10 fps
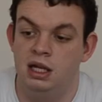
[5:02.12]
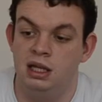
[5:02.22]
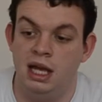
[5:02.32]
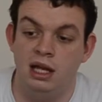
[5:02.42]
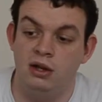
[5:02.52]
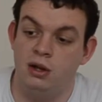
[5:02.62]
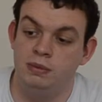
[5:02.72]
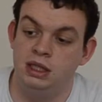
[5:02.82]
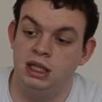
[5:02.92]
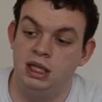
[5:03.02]
the
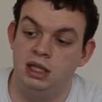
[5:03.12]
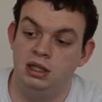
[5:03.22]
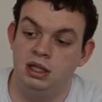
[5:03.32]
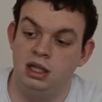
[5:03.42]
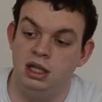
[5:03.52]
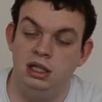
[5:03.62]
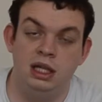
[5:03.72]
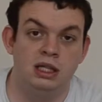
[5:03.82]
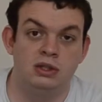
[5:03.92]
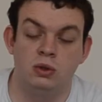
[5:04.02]
helicopter, the
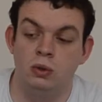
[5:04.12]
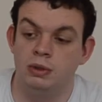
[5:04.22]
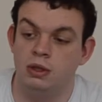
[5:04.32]
LexCorp